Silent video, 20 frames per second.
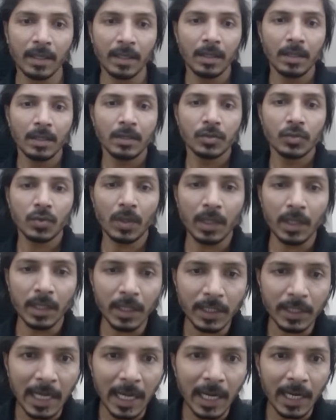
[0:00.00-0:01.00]
So
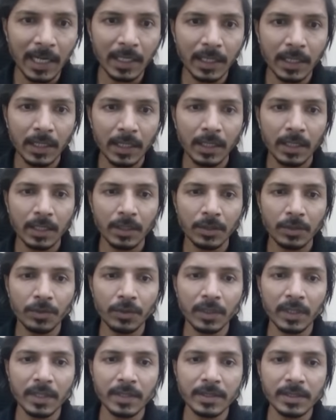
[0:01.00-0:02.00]
under that,
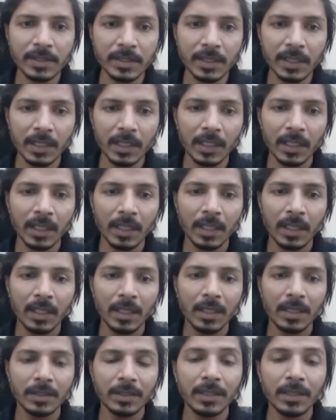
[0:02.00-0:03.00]
you can see
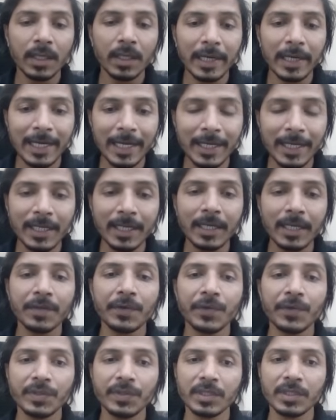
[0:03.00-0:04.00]
the related
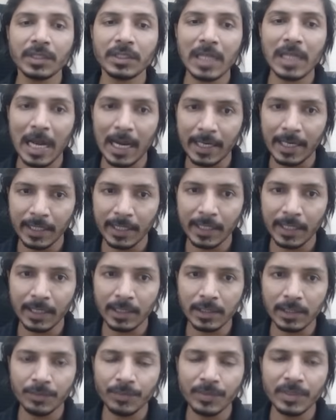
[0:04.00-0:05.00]
research
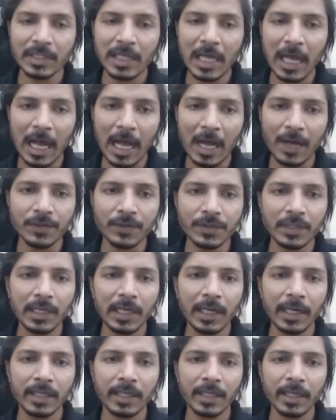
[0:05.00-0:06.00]
articles. Means I have
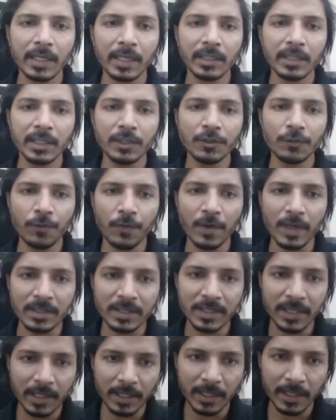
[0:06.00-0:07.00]
selected this first
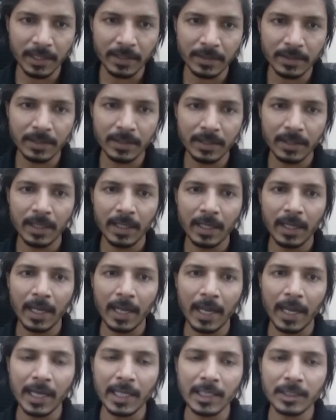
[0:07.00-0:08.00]
sentence,
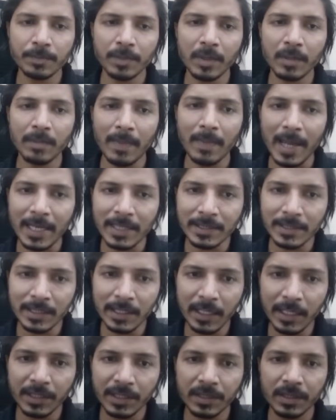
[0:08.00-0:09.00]
and as per my
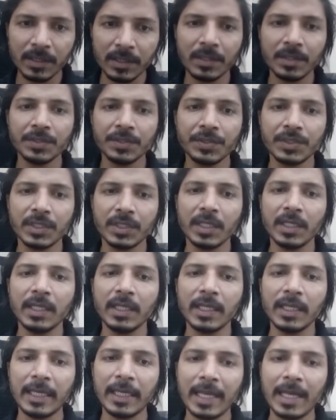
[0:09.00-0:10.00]
selection,
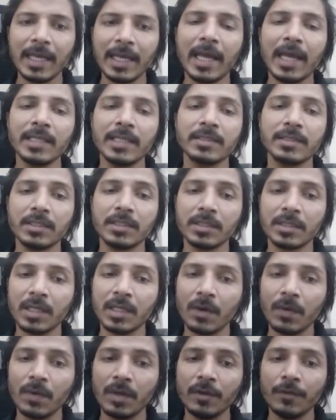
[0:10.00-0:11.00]
Jenni AI has
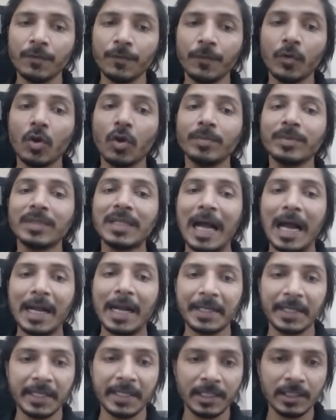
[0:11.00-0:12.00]
discovered few of the
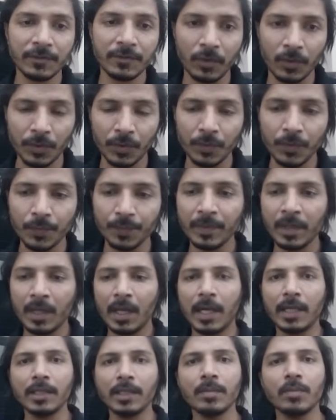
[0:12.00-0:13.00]
articles for you.
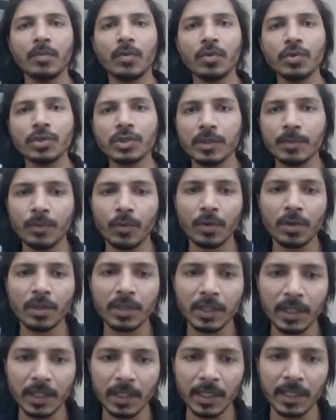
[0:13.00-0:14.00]
And the most
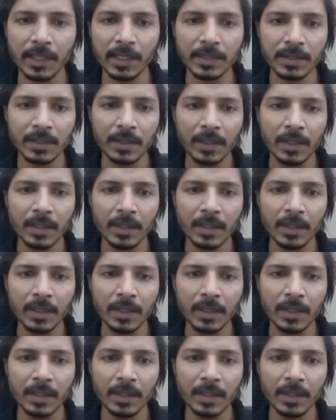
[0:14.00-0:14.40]
important thing is,